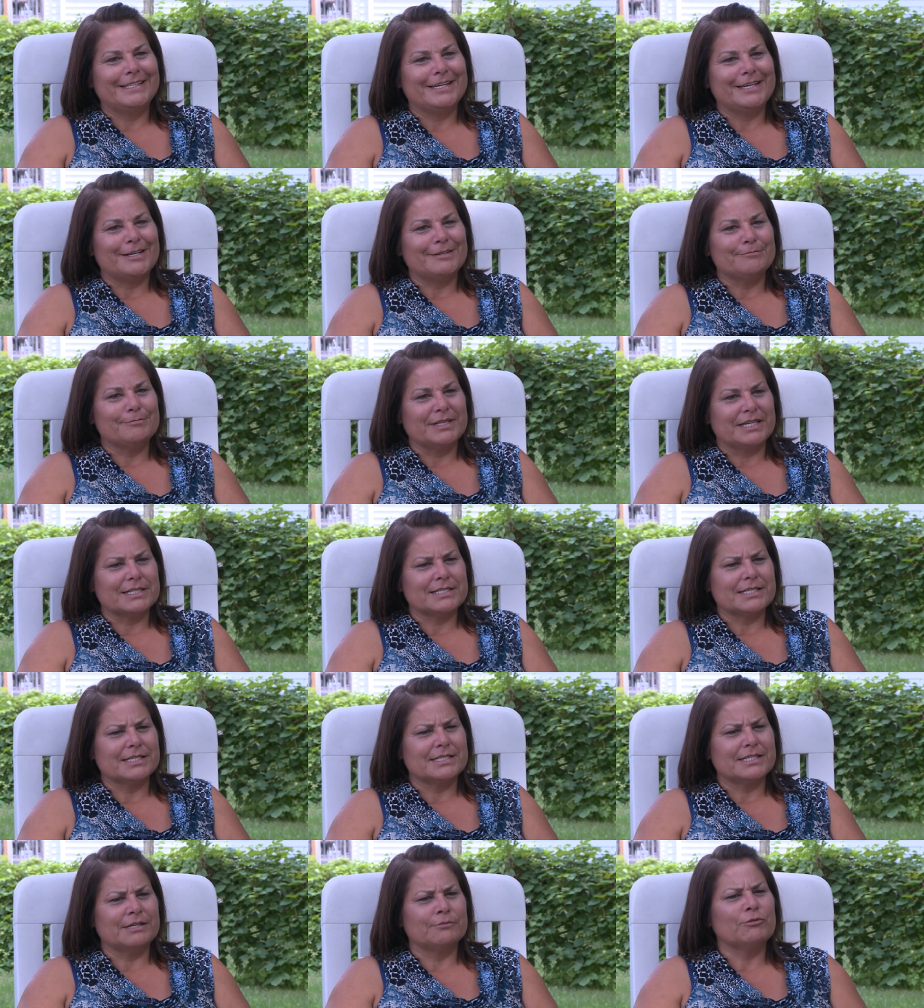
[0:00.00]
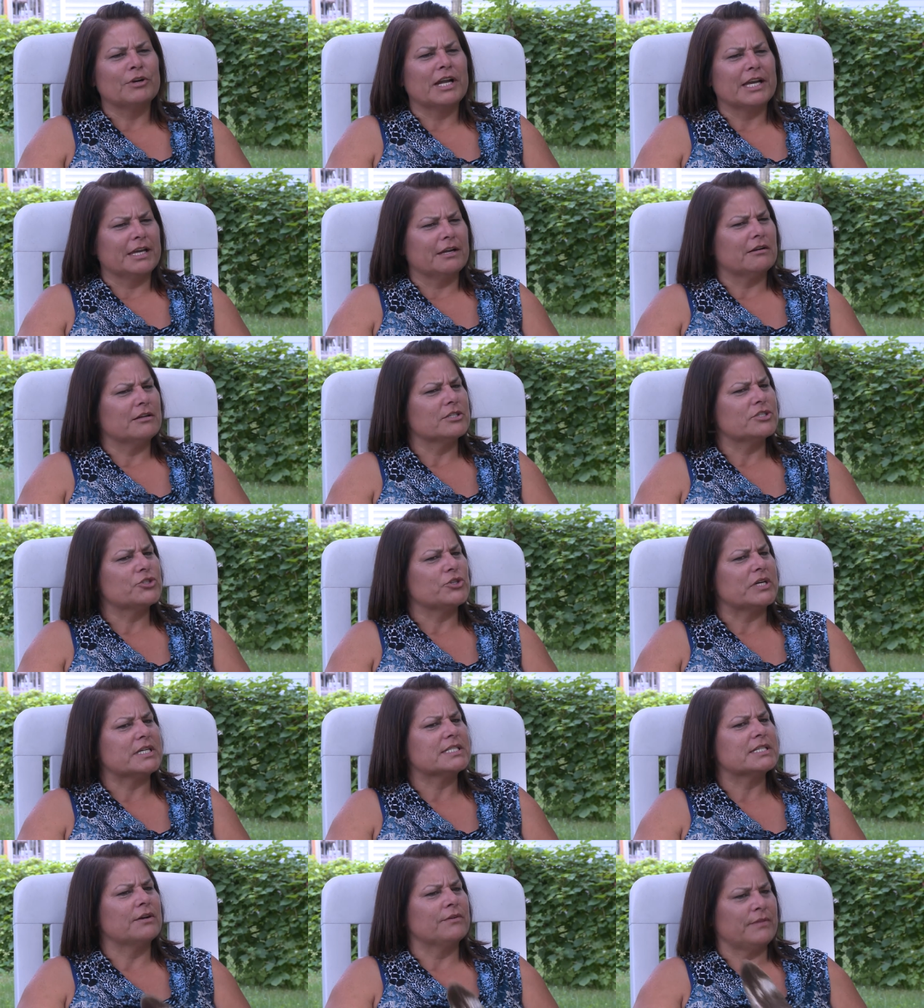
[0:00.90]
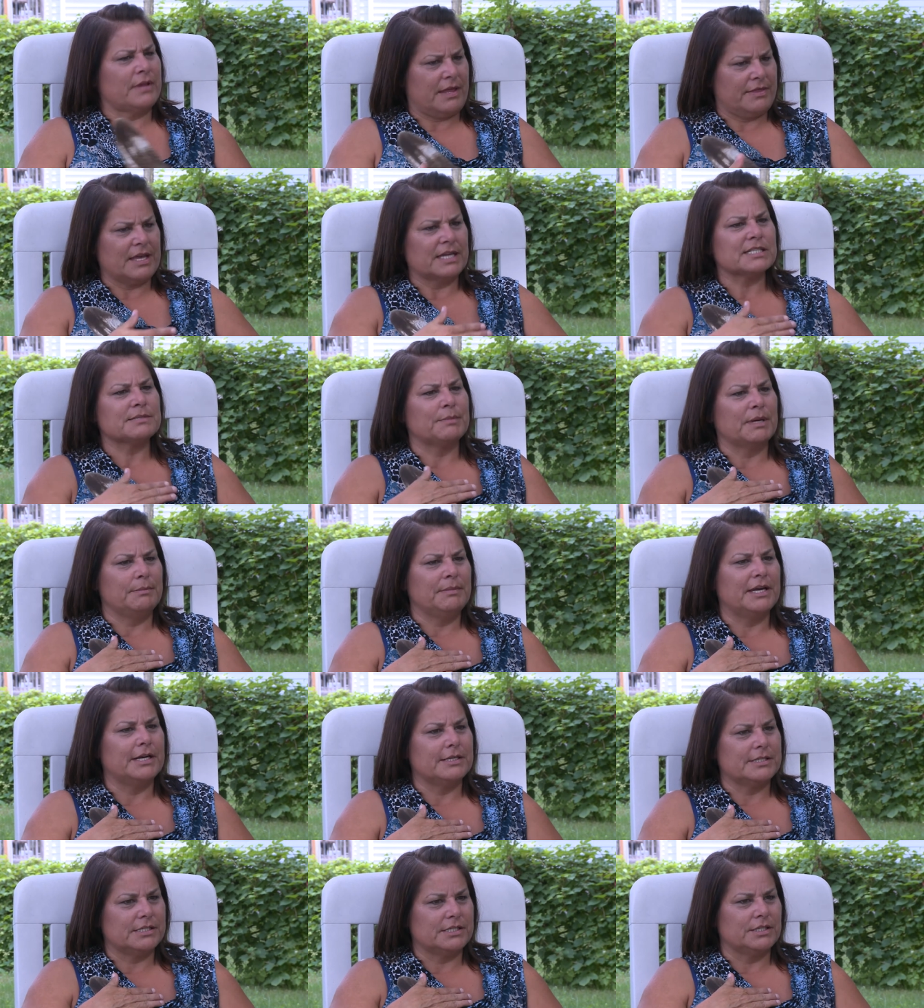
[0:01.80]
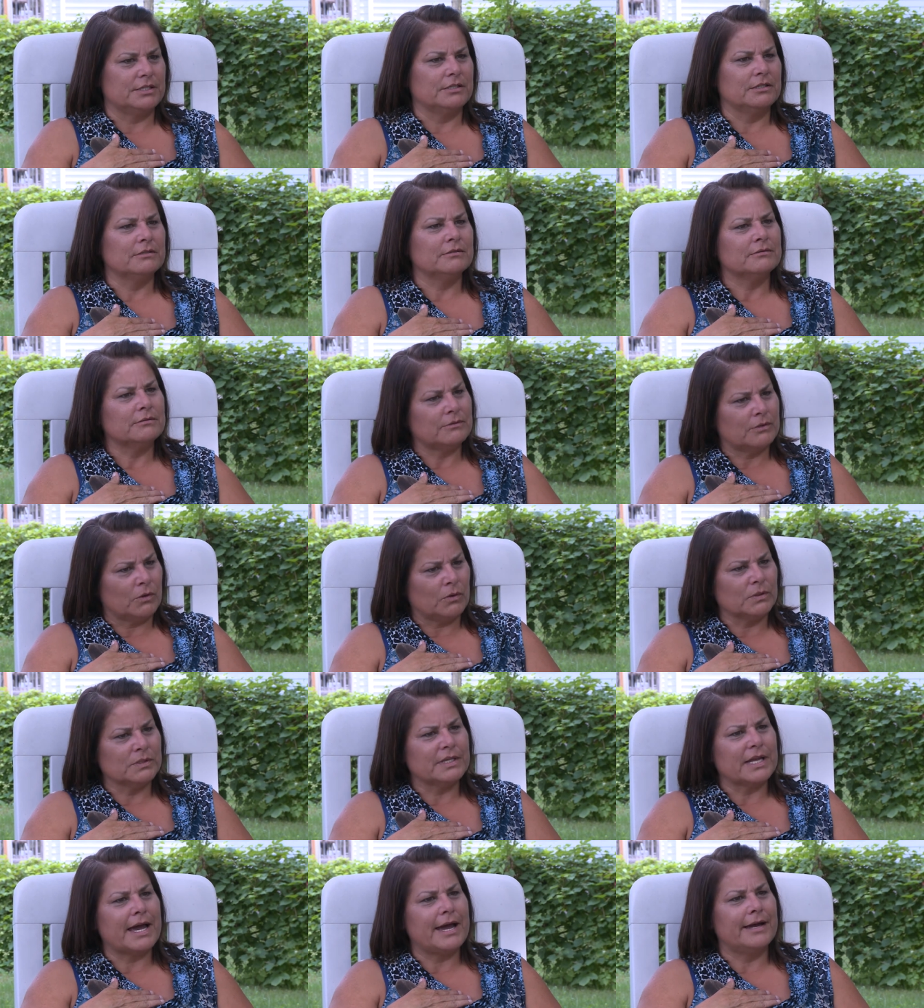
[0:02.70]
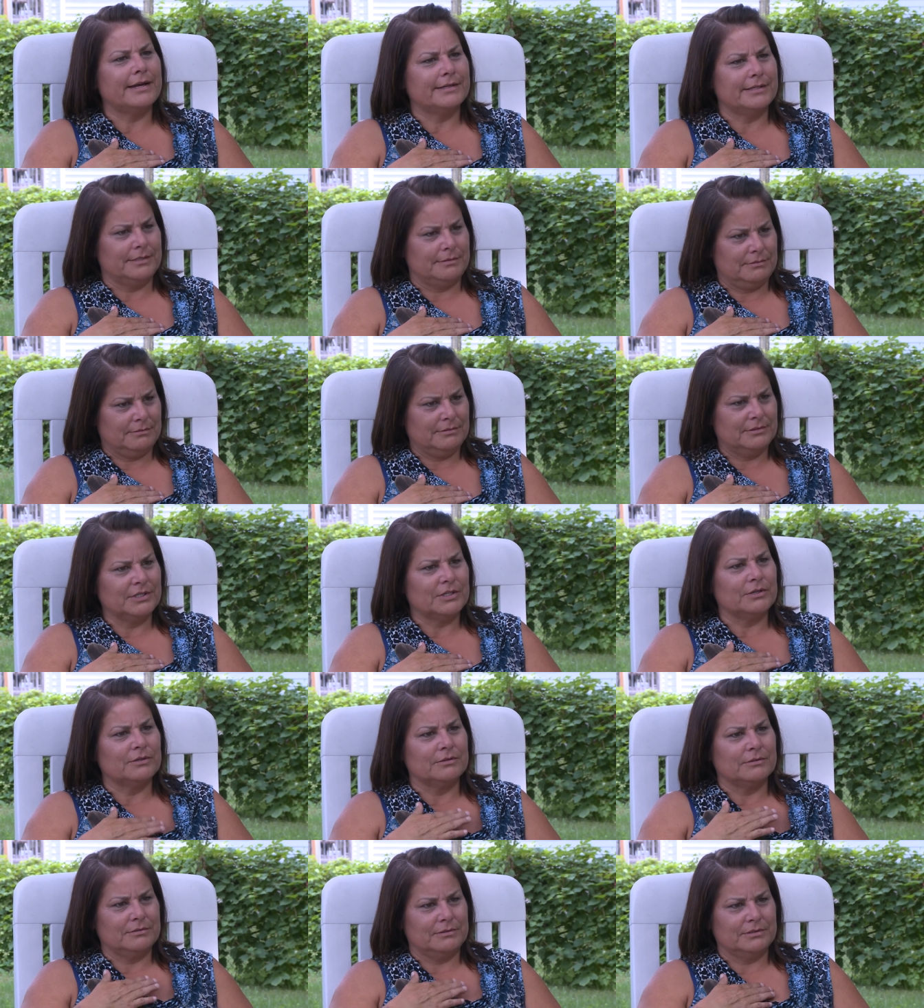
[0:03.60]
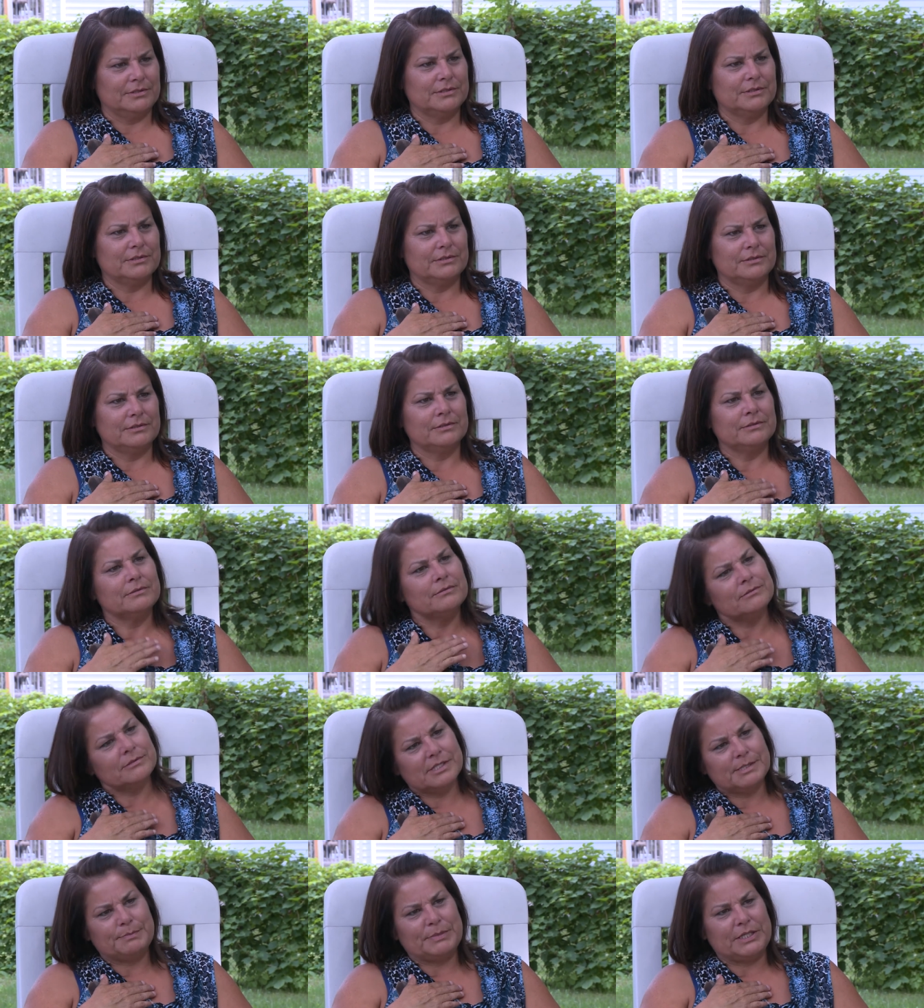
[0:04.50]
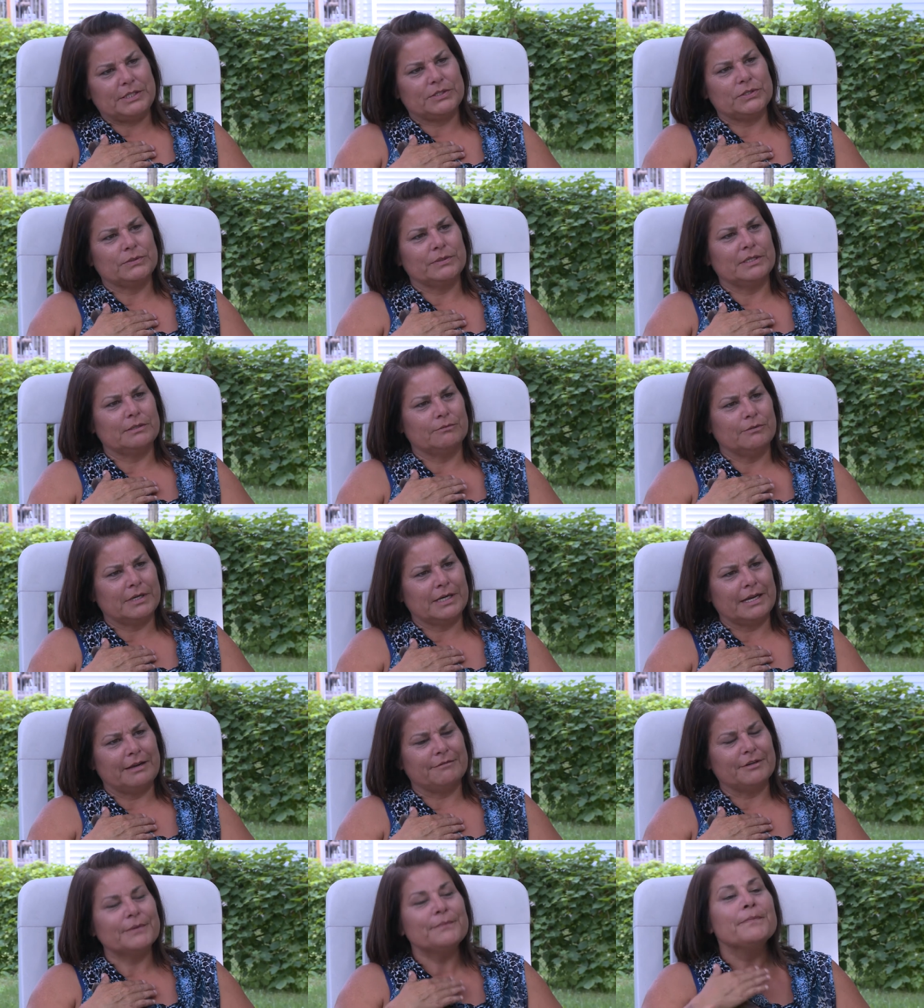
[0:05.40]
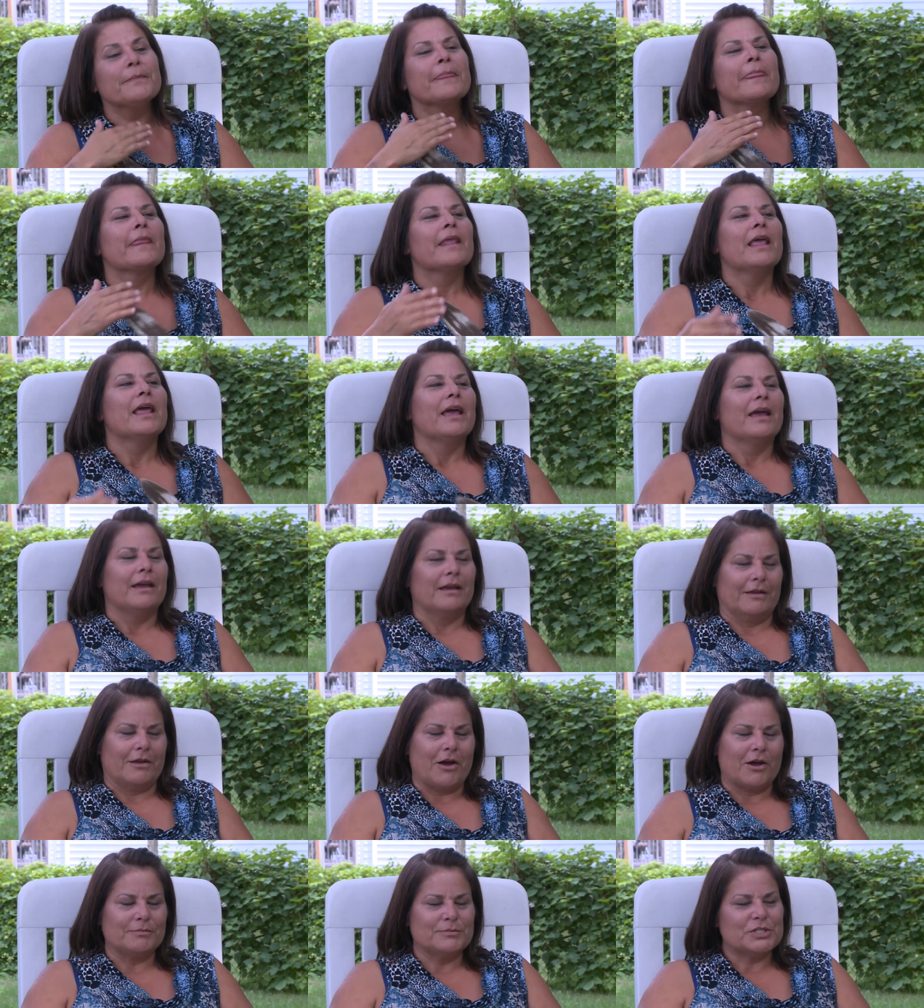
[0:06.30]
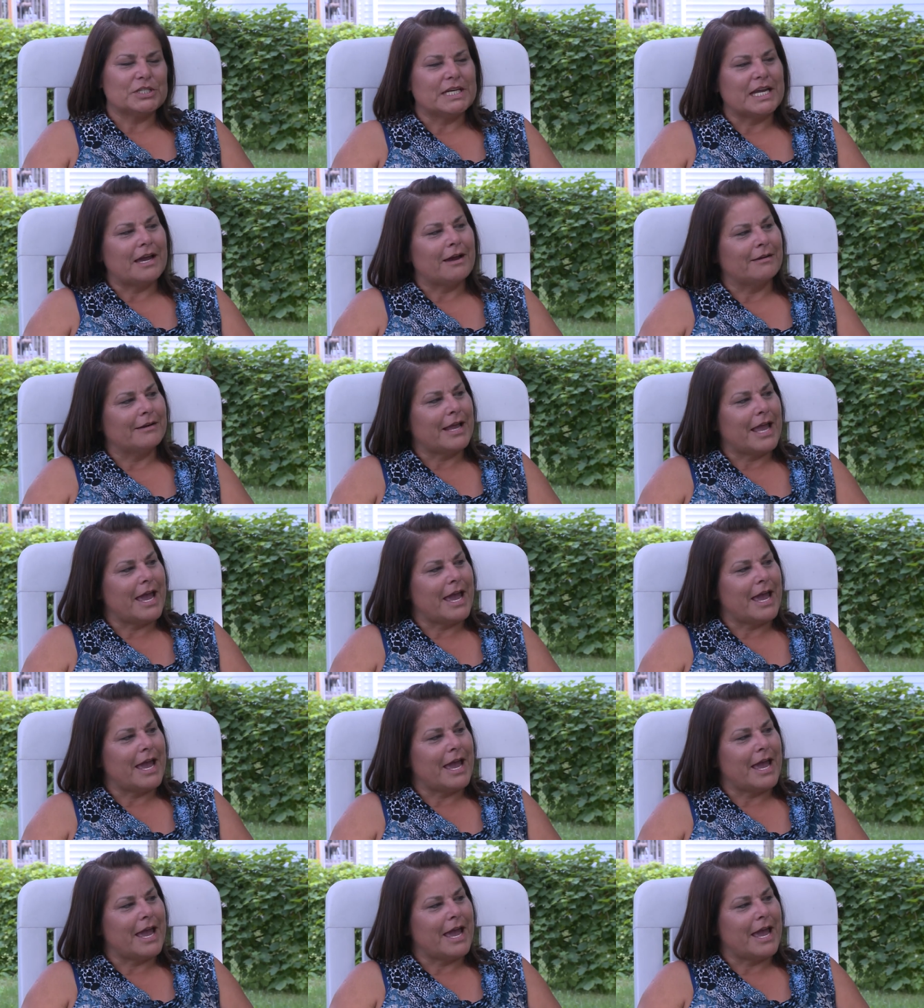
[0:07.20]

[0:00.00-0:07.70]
uh, because they said when I get all stressed out and that, that's my medicine. You hold that and you know you speak to it, whatever, calms you down.